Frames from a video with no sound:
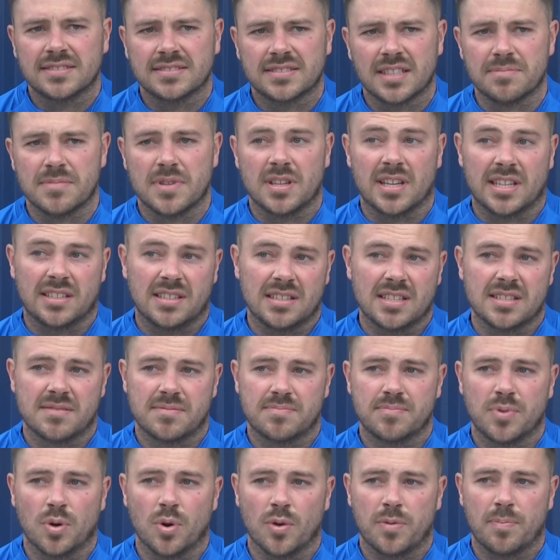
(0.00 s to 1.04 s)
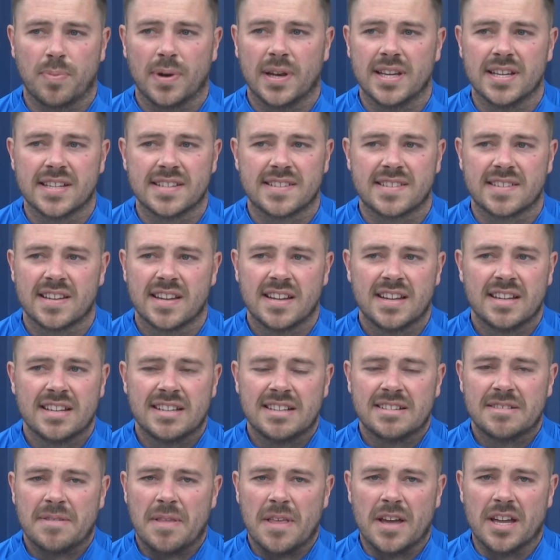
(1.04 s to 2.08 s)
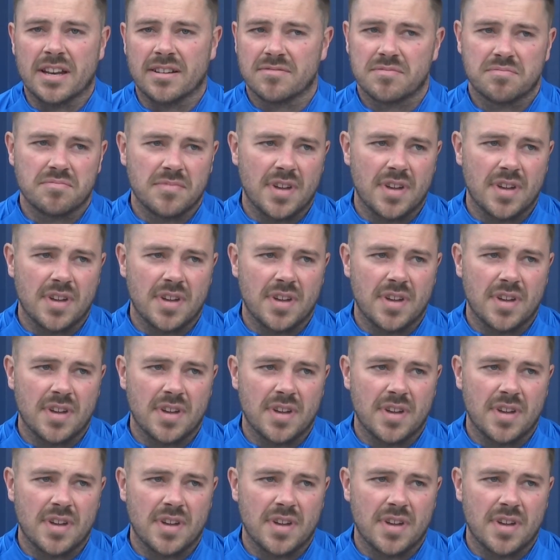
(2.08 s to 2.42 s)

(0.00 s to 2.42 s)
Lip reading: then like as both players, and